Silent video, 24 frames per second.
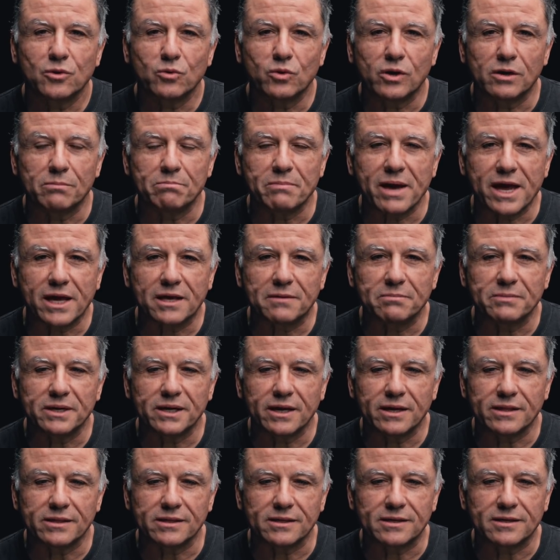will make
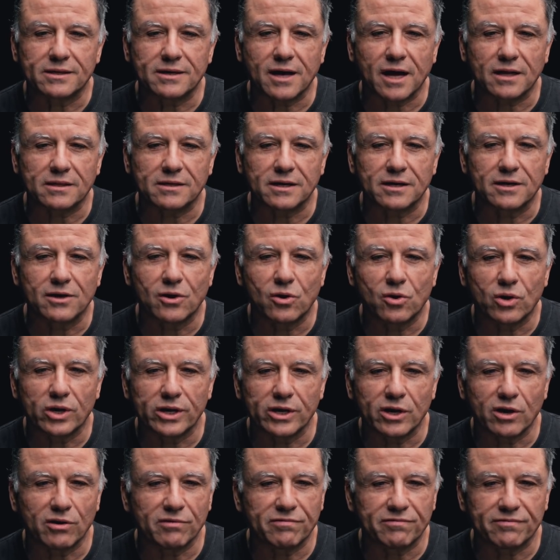me in
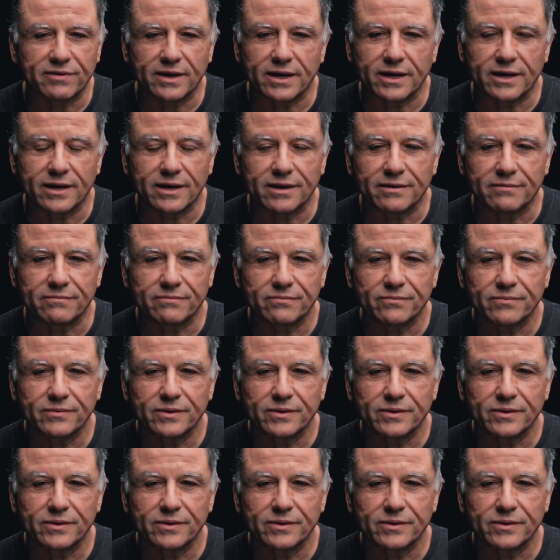category of a